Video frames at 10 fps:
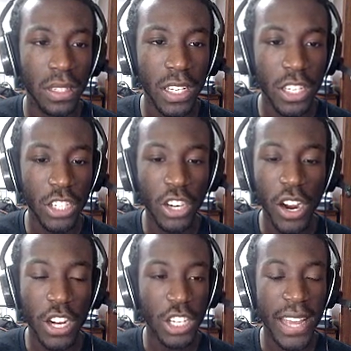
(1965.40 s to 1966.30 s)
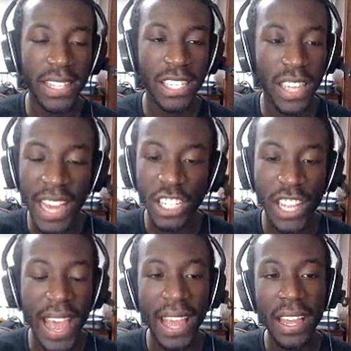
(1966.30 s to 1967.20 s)
Discharge, catch
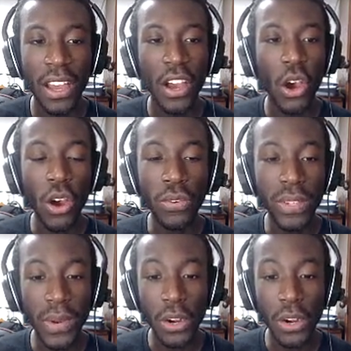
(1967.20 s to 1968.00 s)
that. Hopefully